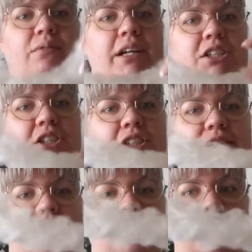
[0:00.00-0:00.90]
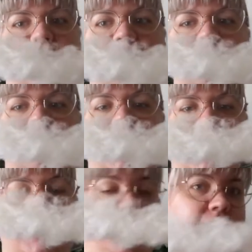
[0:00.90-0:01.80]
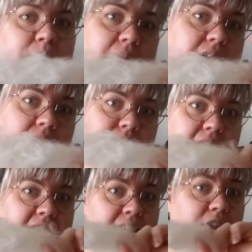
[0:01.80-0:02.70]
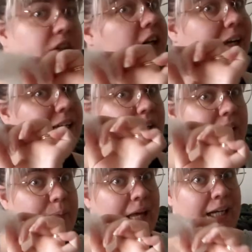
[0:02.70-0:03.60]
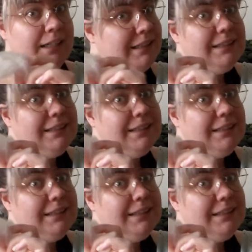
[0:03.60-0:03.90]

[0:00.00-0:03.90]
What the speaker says: which I need to get better. And you know how you get better?